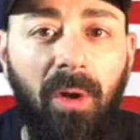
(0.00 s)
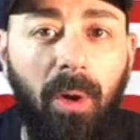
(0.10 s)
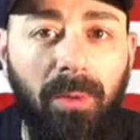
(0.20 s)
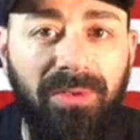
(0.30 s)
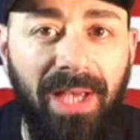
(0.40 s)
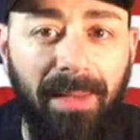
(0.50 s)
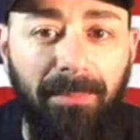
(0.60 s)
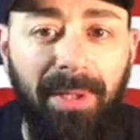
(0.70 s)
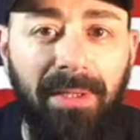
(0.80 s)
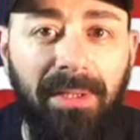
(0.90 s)

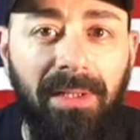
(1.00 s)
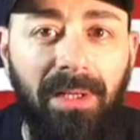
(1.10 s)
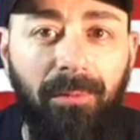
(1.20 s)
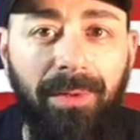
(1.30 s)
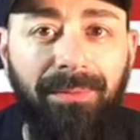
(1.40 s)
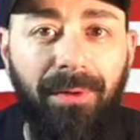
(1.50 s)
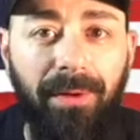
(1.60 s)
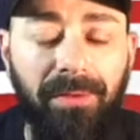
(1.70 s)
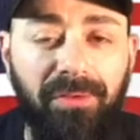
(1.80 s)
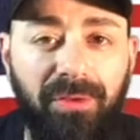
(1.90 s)
Hotep
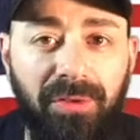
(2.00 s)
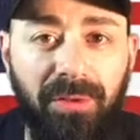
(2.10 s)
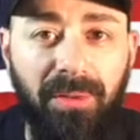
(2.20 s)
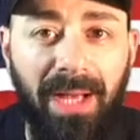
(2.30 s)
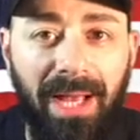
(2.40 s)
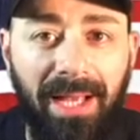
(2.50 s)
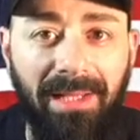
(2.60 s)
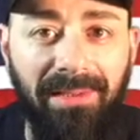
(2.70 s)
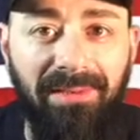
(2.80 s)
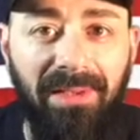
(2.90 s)
refers to
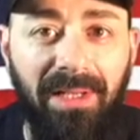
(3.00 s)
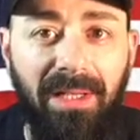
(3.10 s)
as